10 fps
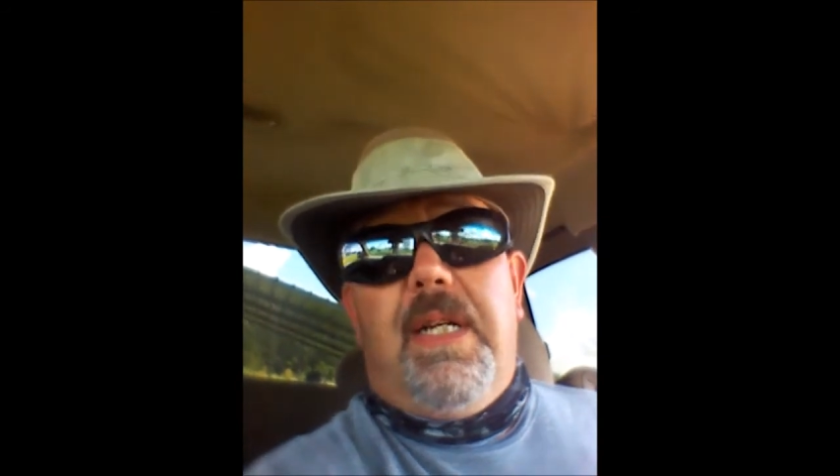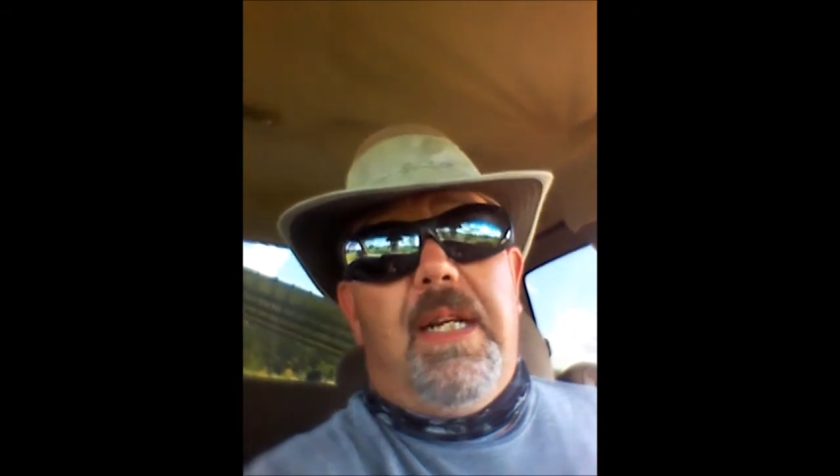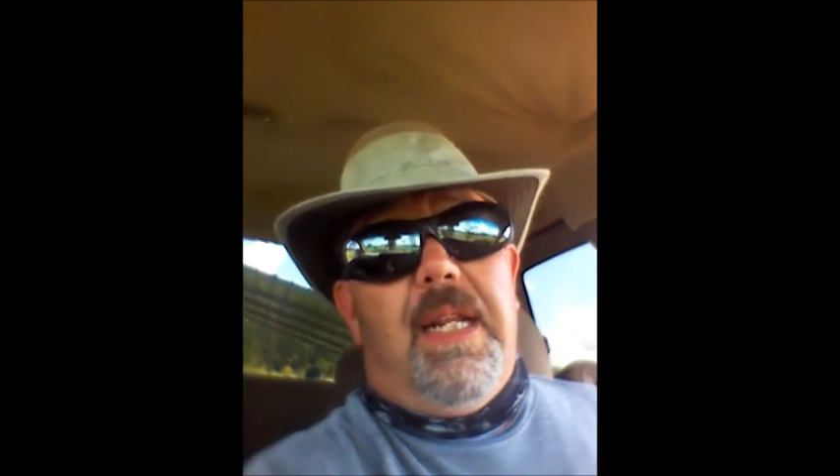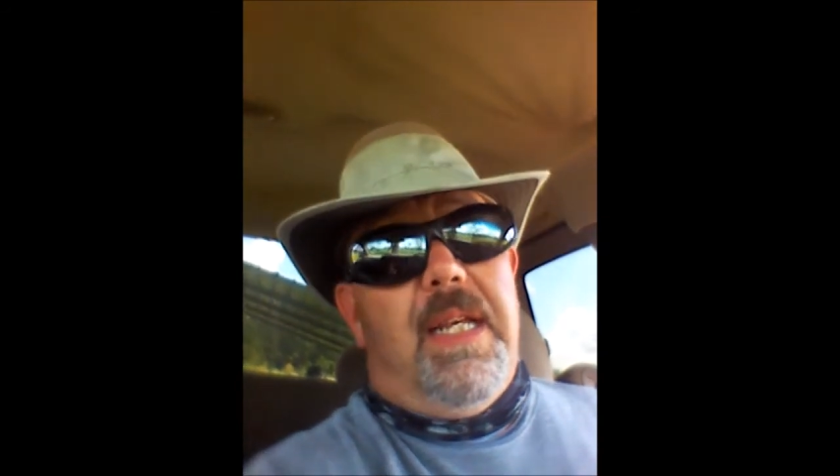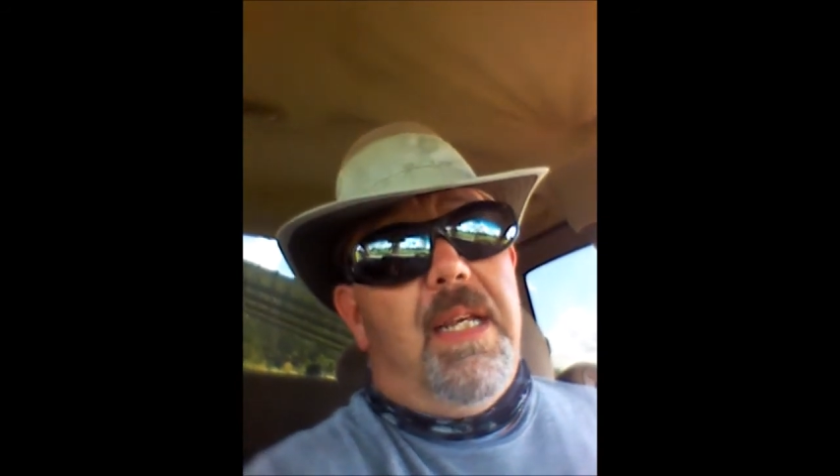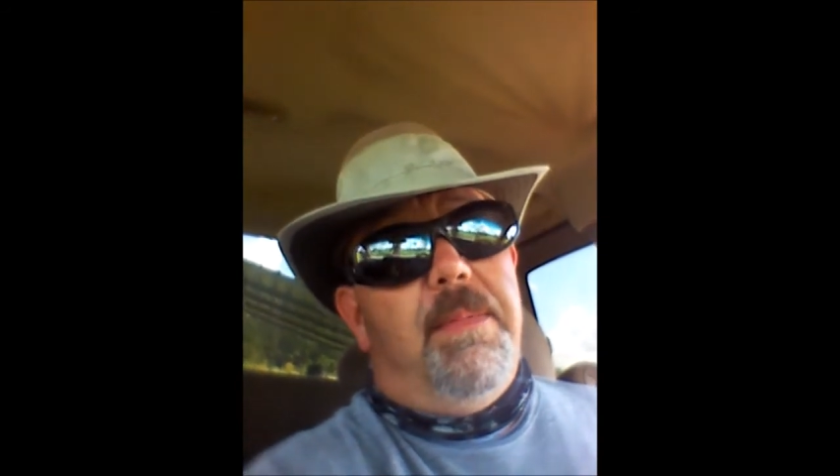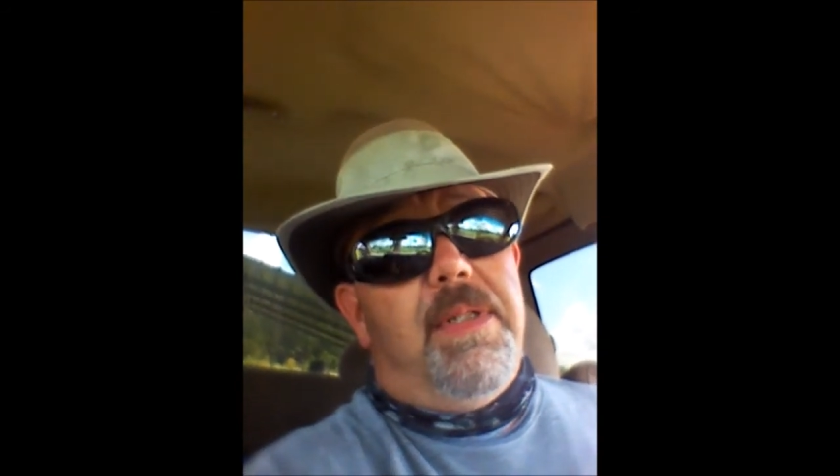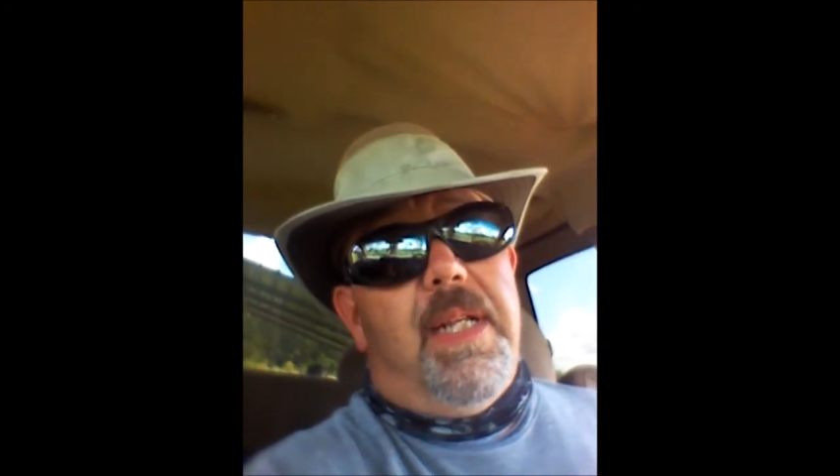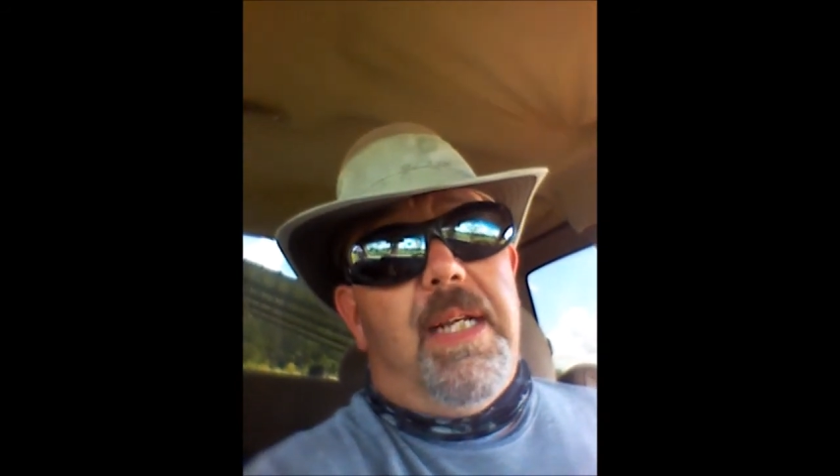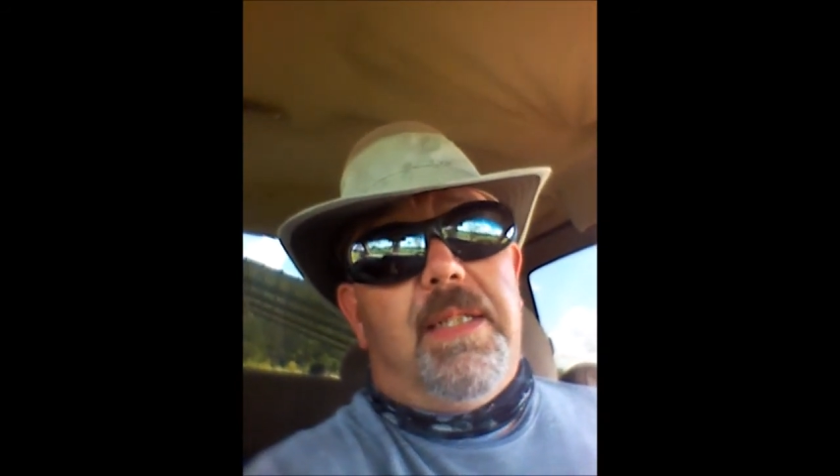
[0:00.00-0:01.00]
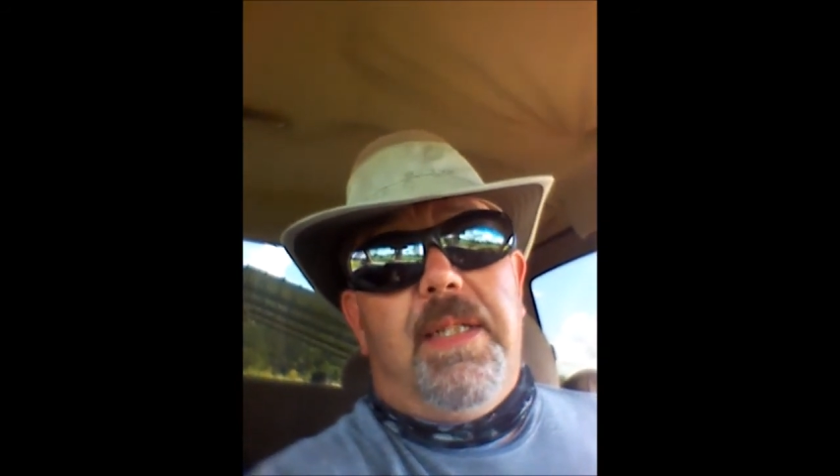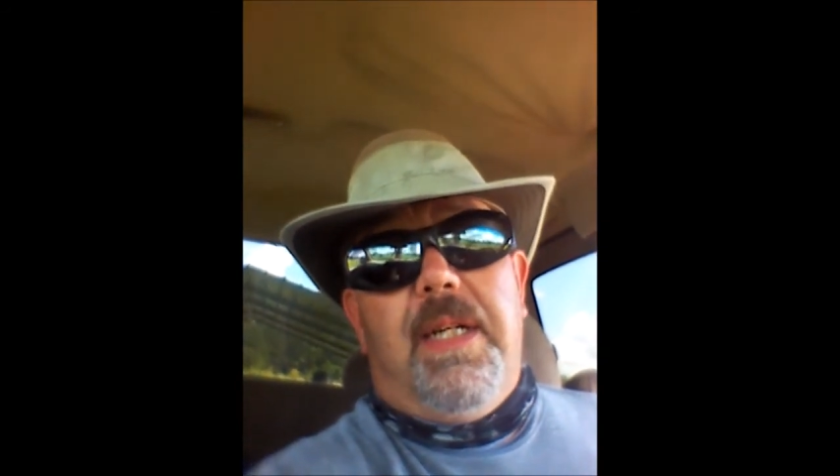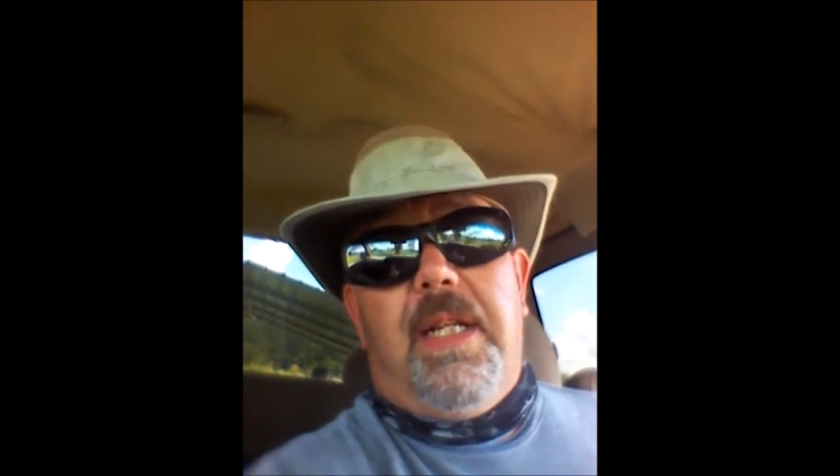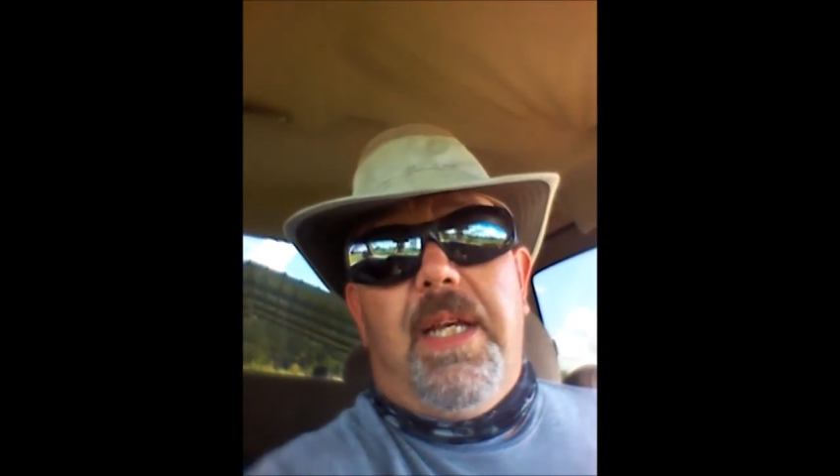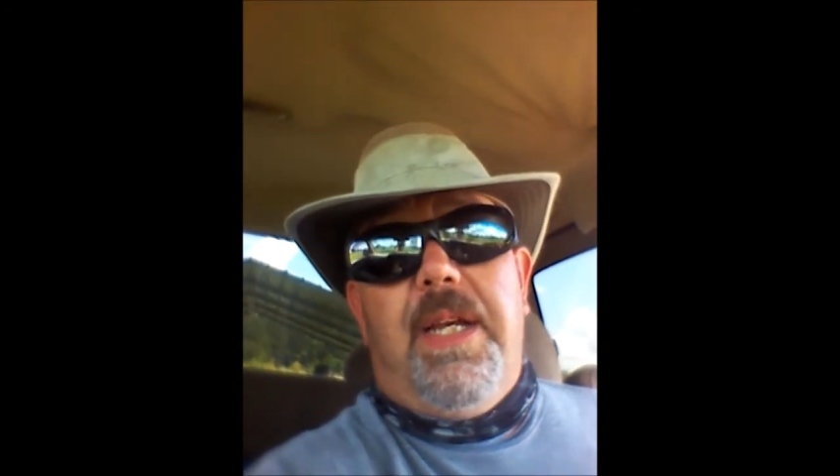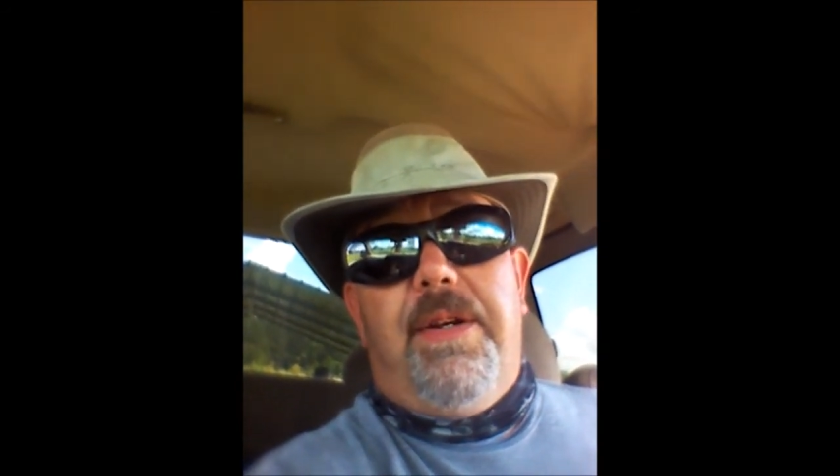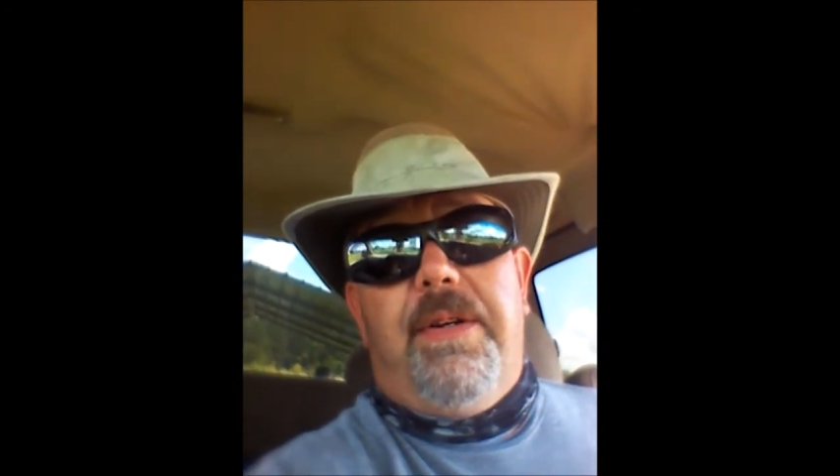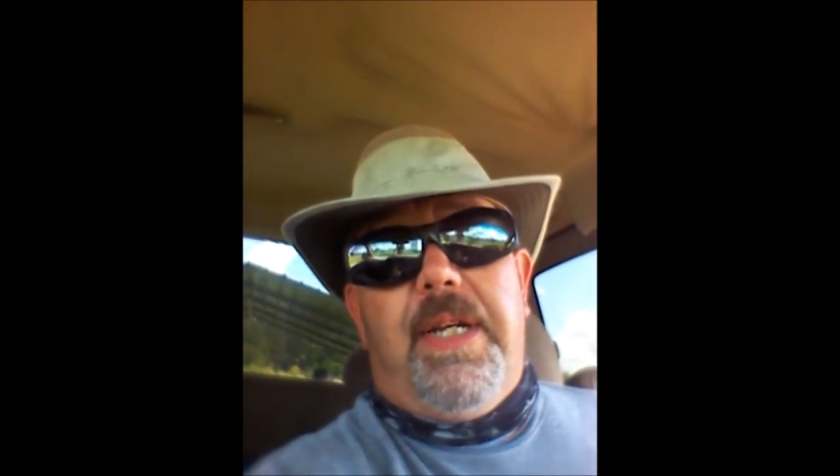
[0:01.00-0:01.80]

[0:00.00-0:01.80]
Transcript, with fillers: The name is Lake Sinclair,